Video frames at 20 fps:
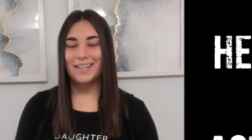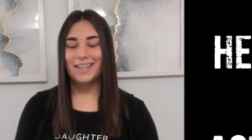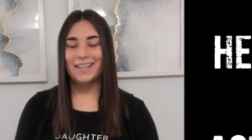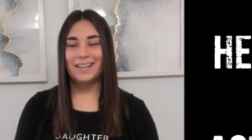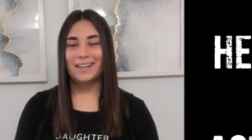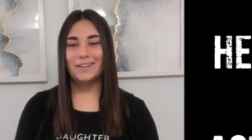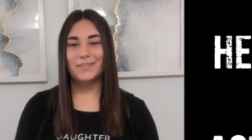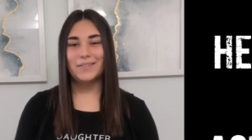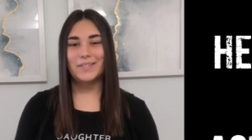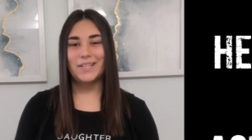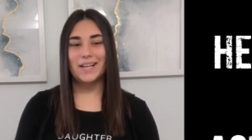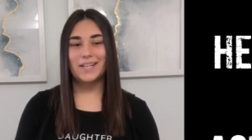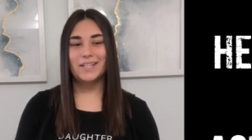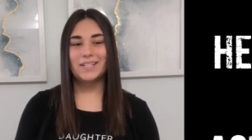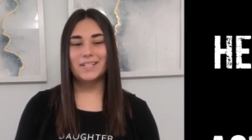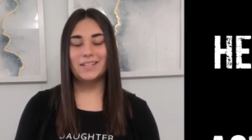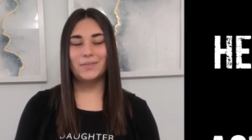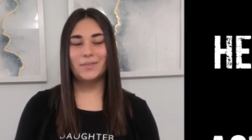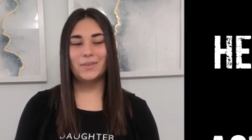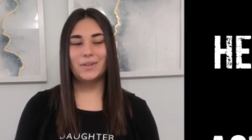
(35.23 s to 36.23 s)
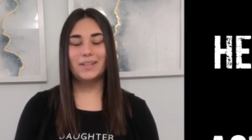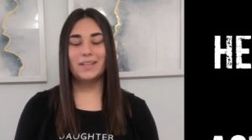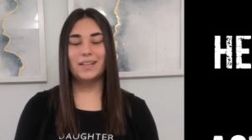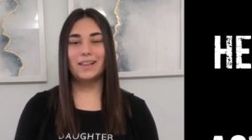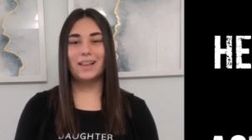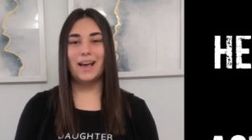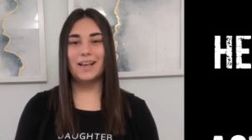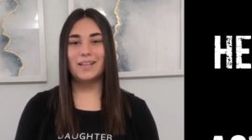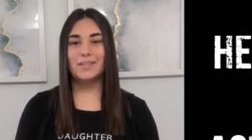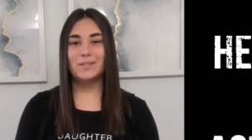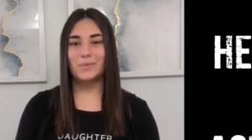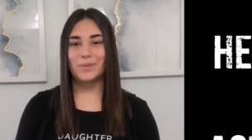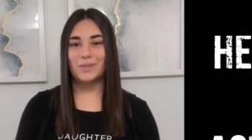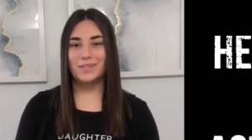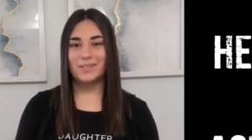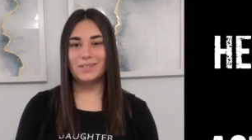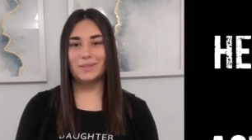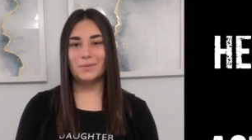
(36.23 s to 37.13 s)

And it was actually one of the last ones